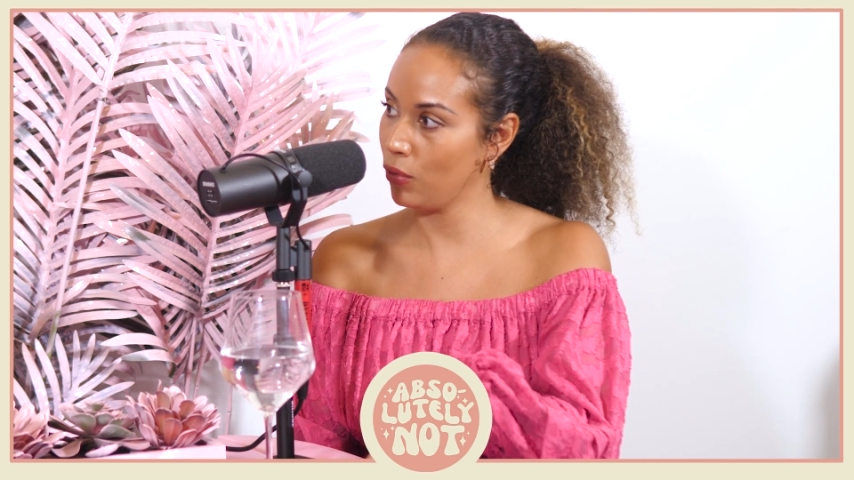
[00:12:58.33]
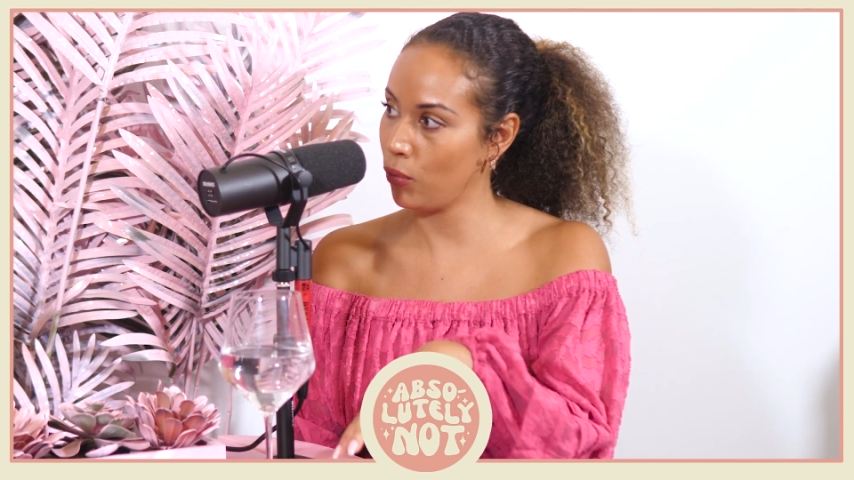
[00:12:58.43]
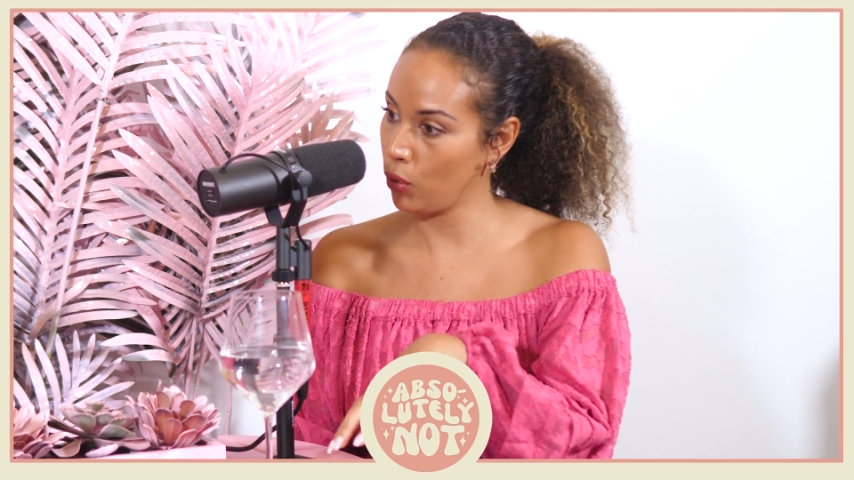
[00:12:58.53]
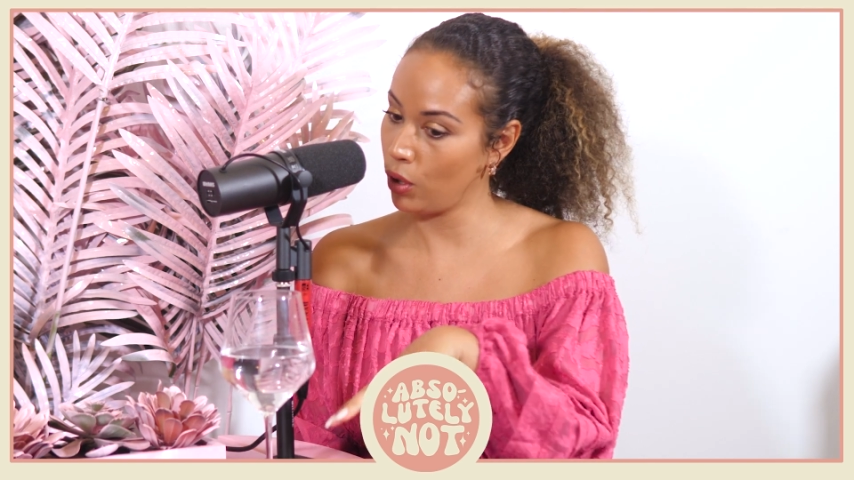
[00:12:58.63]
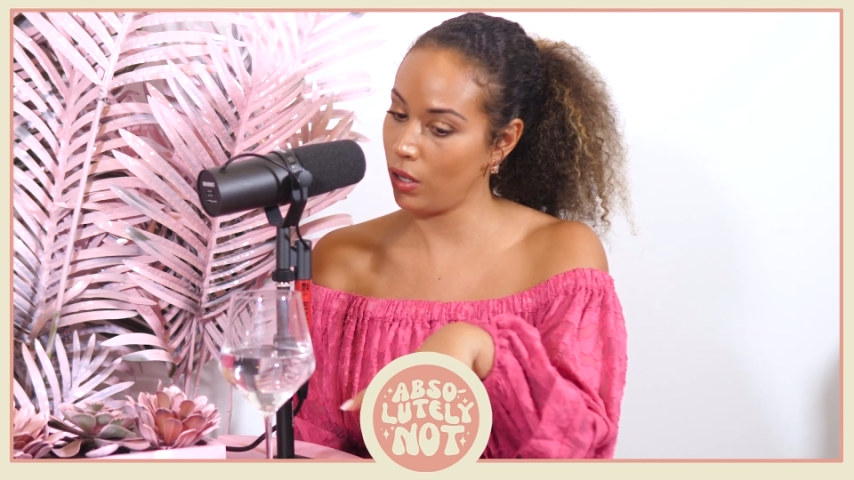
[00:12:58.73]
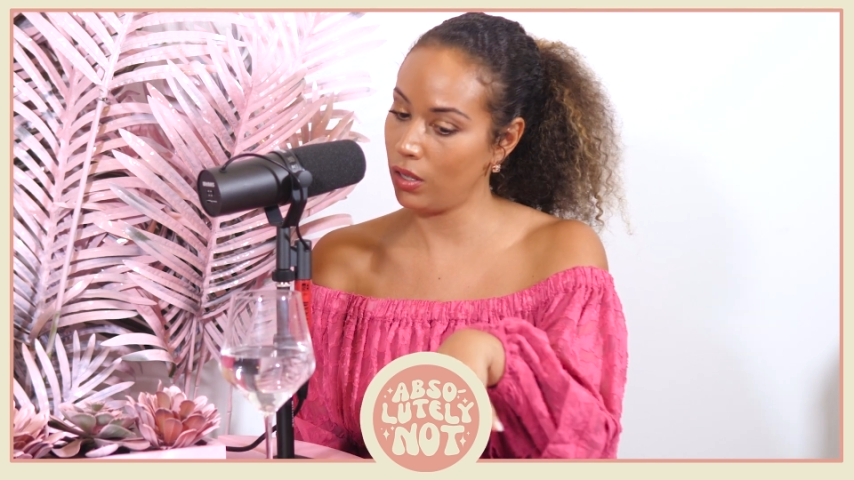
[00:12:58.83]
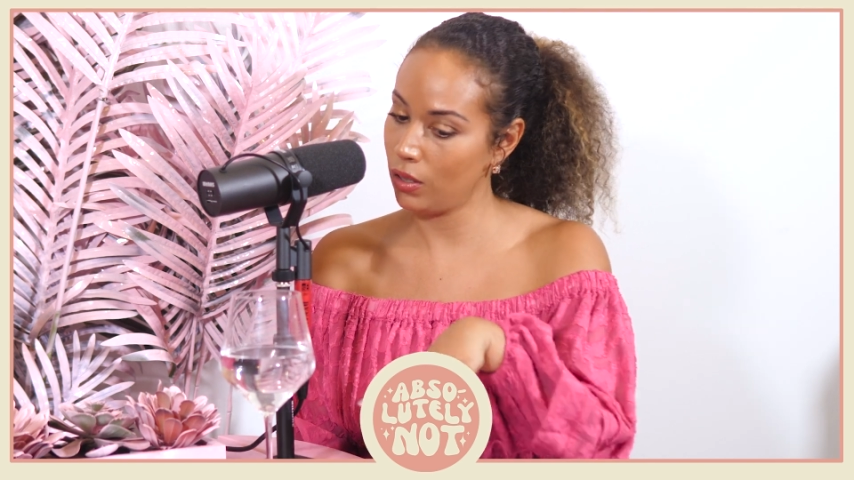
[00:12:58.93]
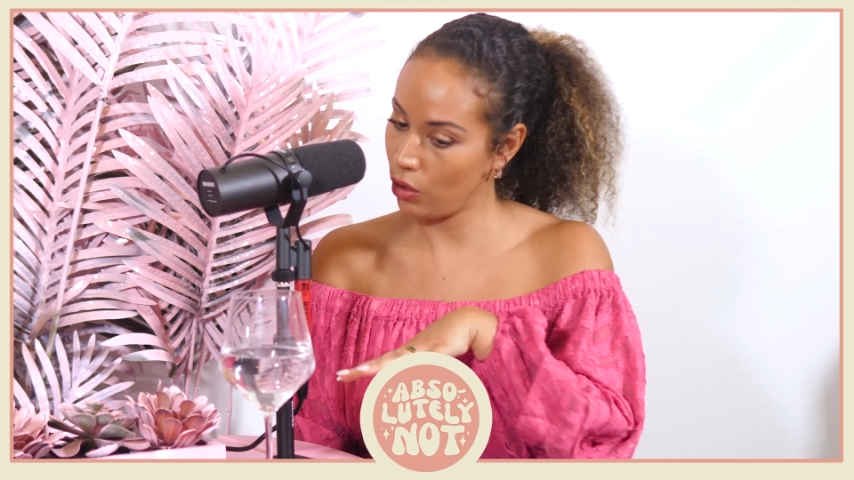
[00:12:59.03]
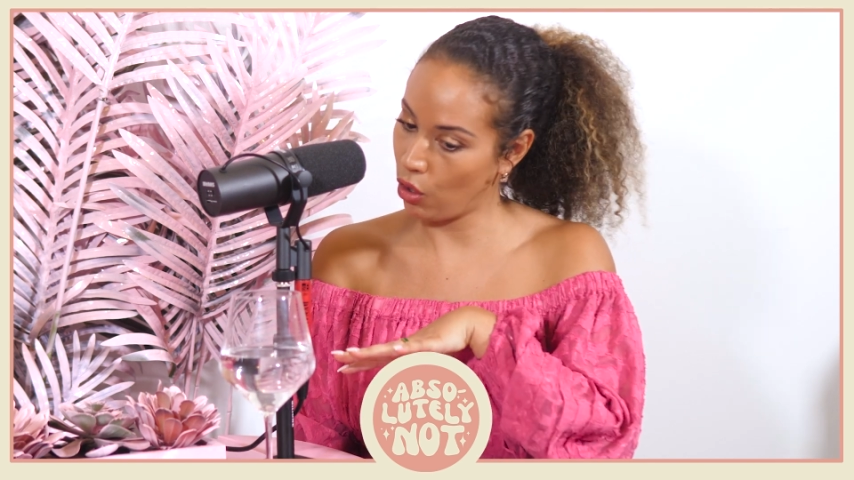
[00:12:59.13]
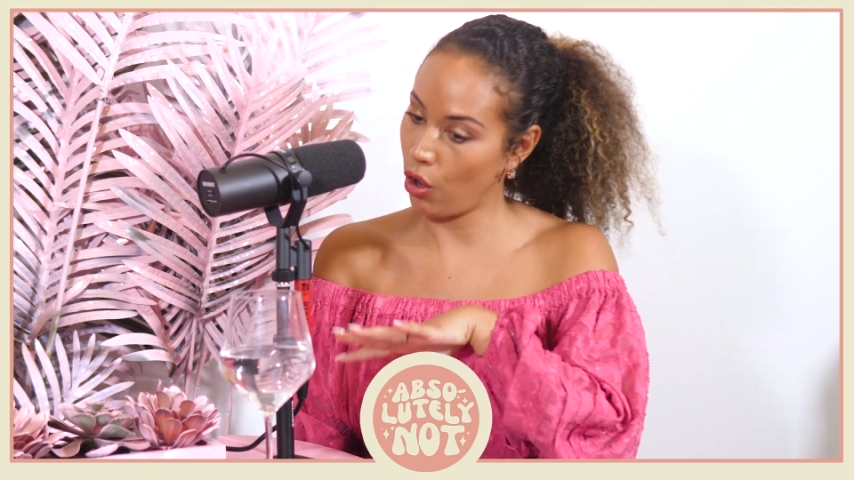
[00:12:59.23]
for
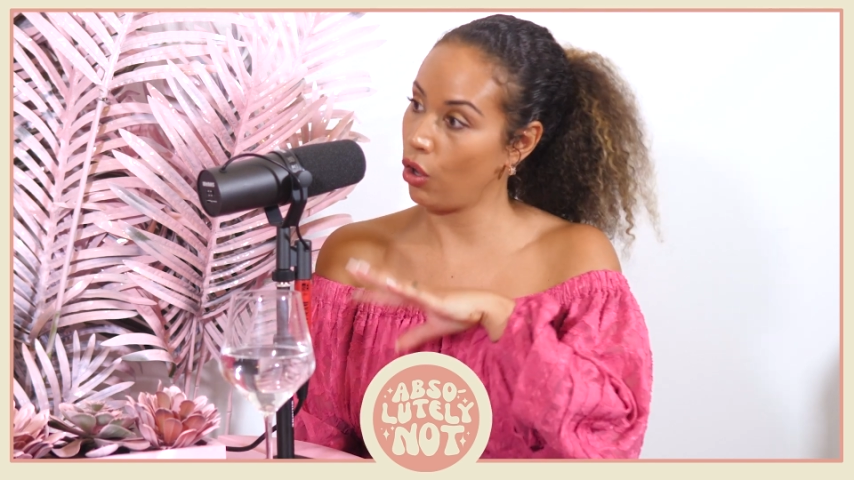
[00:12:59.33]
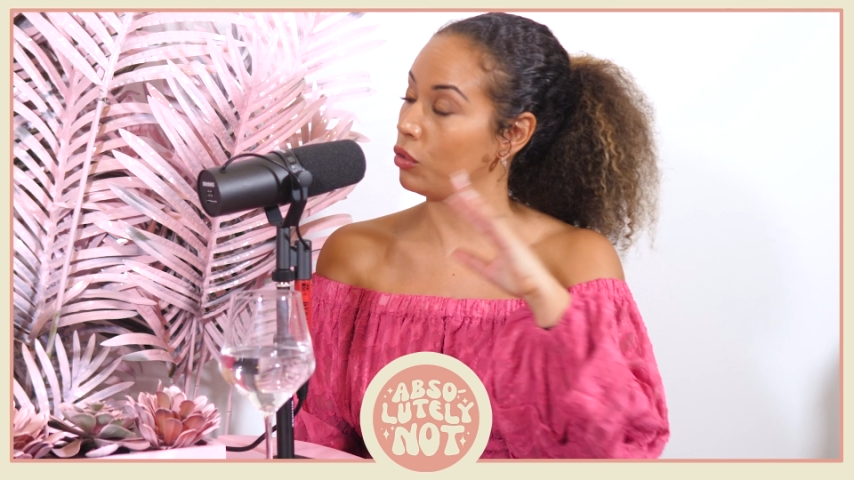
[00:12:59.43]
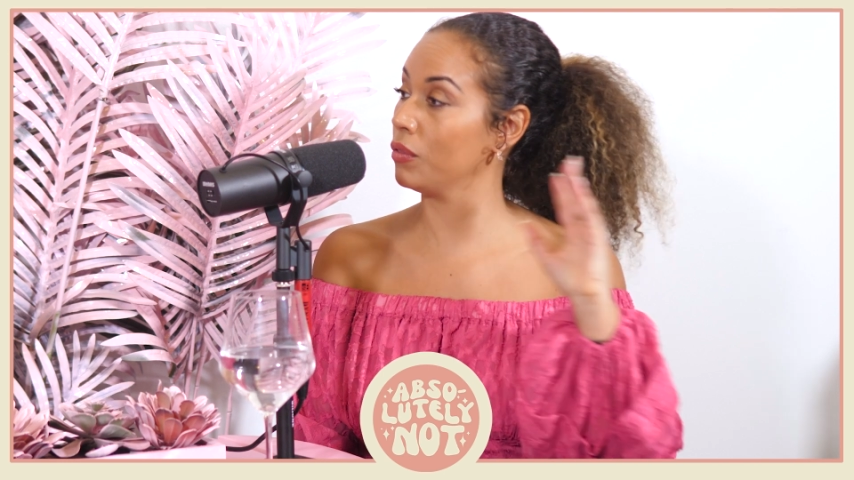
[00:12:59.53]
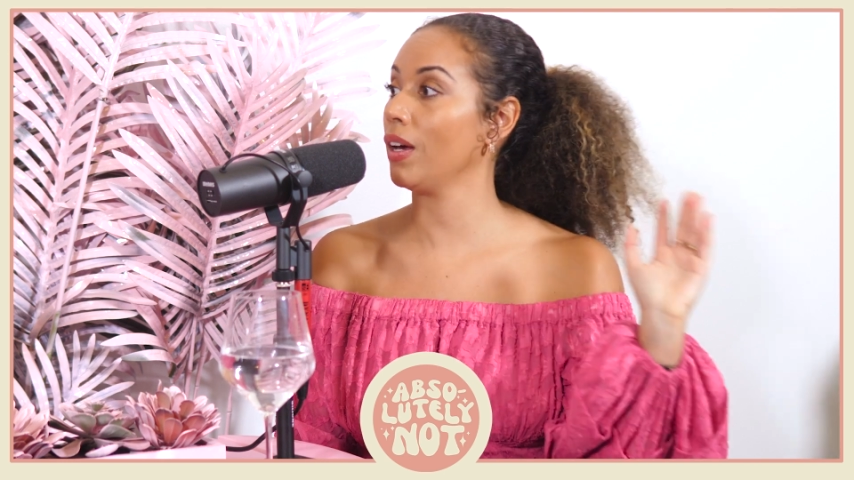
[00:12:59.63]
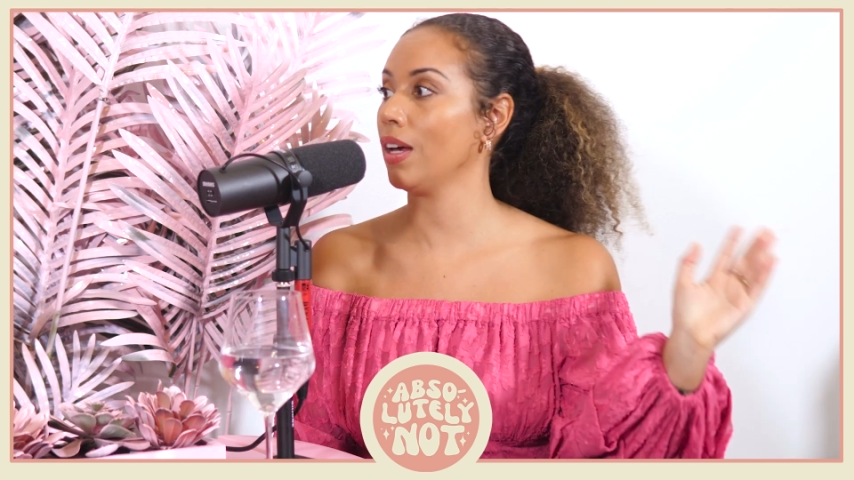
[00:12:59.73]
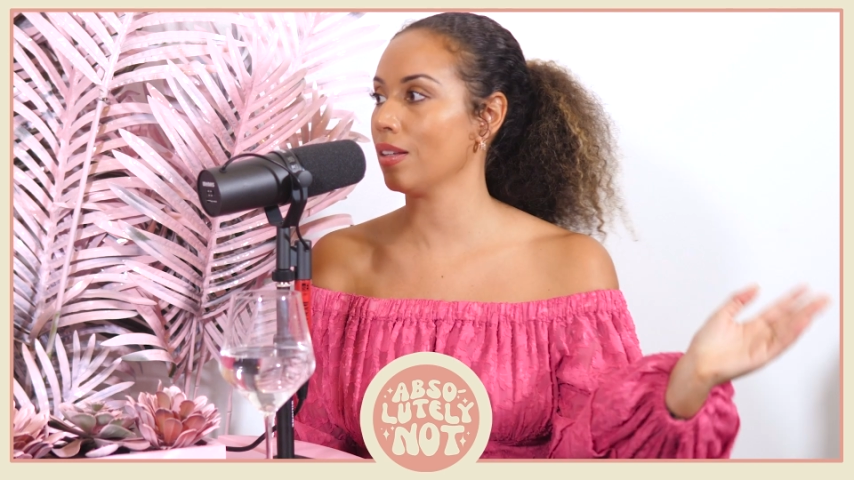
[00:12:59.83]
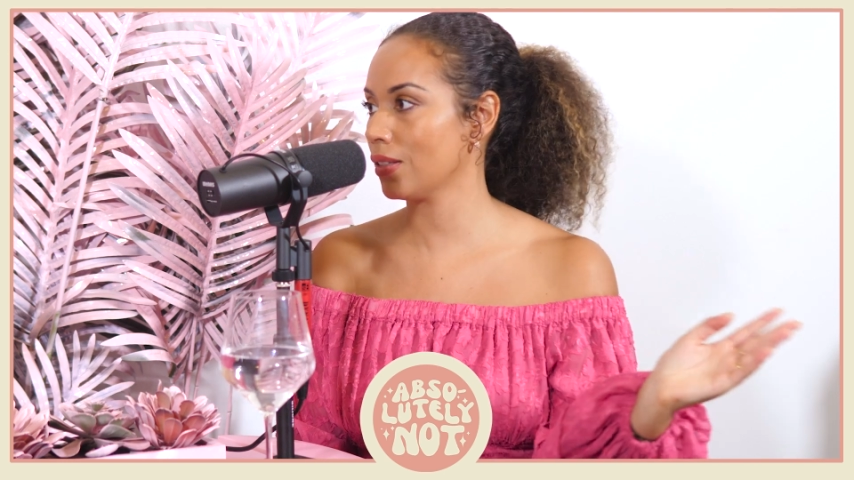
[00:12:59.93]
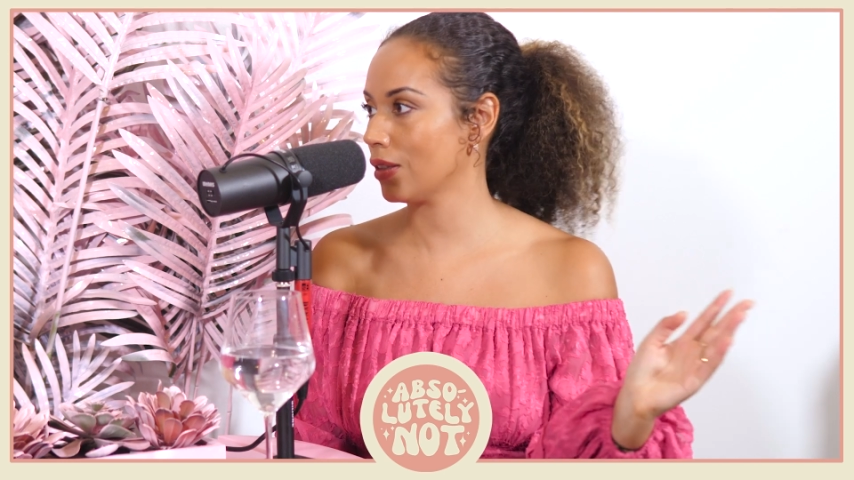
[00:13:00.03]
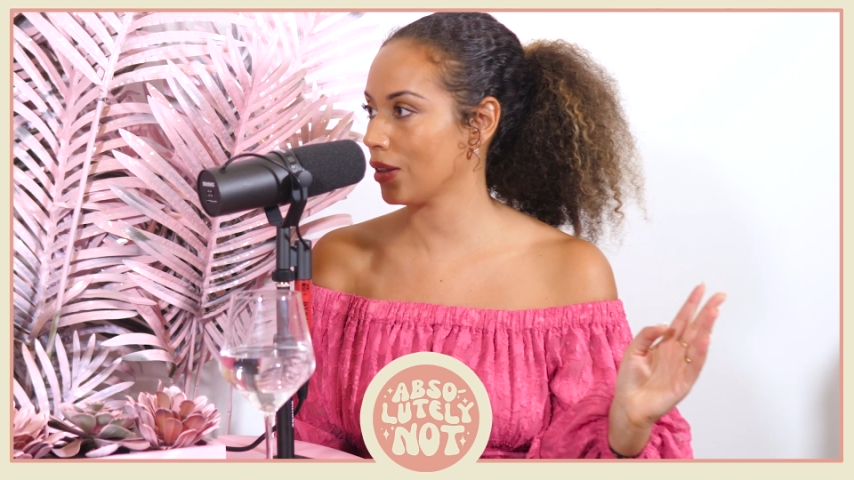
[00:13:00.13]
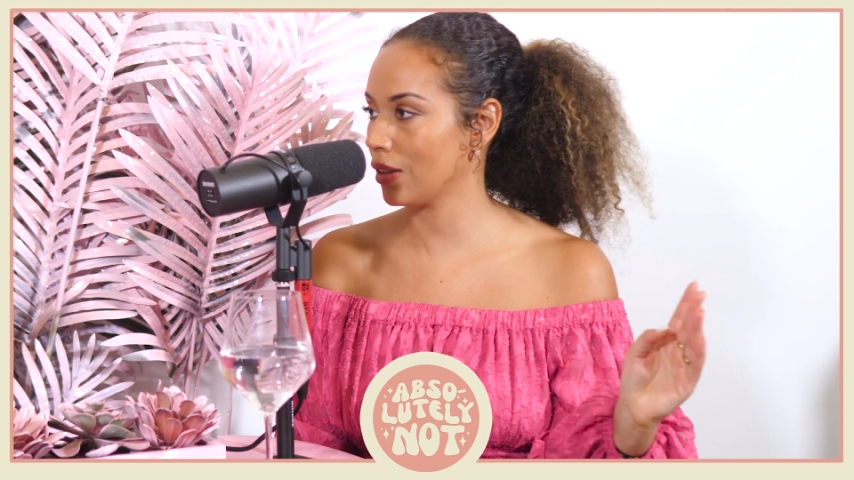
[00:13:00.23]
all of us,